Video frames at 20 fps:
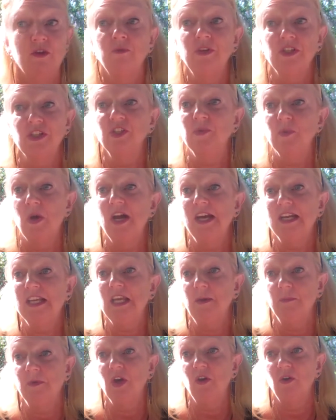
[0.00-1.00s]
the reasons why I
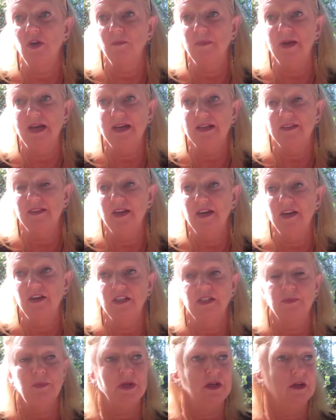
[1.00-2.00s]
keep going back there
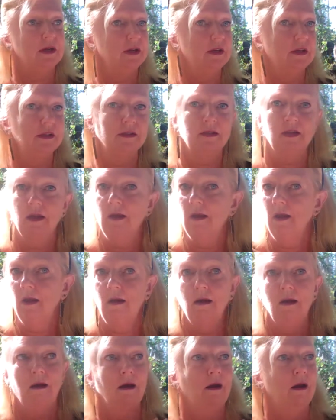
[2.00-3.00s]
is because
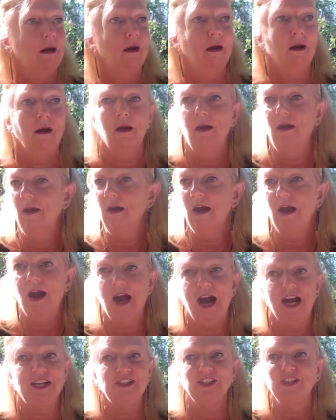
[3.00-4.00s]

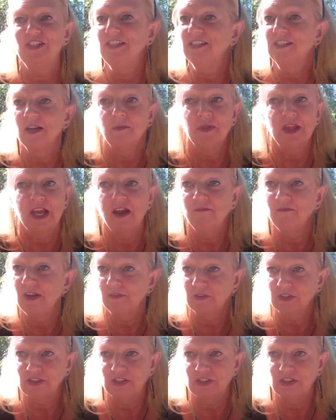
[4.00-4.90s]
I just see something I've never